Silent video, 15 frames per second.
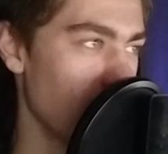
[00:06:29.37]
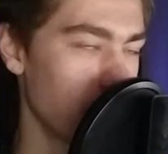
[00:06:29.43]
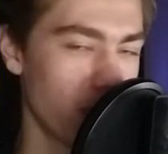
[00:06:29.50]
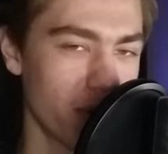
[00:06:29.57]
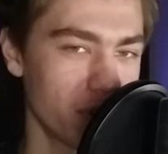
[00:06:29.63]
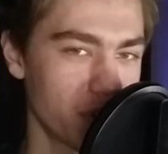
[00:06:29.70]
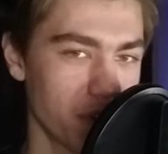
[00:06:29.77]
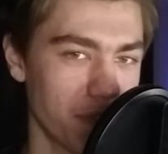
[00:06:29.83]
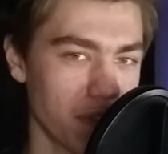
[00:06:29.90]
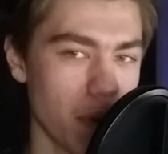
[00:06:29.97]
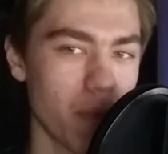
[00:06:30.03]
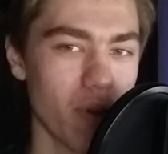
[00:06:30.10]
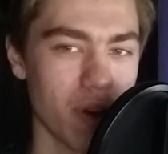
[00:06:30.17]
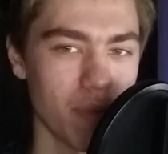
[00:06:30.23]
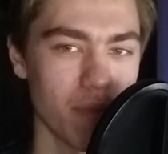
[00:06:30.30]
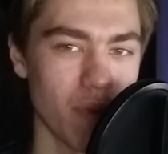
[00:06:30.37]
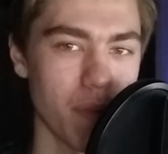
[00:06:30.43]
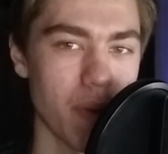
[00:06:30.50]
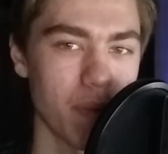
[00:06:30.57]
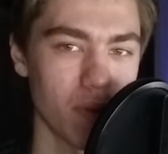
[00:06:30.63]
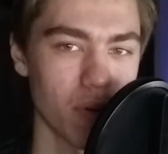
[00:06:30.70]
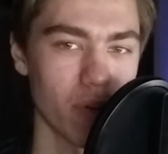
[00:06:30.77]
I'm pretty sure, if I
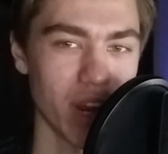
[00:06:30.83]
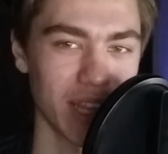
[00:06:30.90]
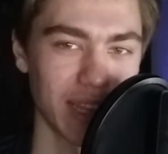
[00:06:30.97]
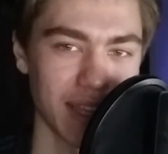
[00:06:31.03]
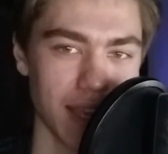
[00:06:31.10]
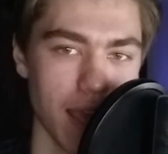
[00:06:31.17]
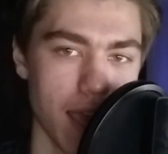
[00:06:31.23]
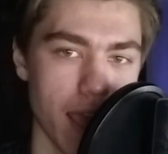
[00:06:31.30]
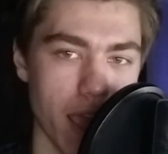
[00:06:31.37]
remember correctly,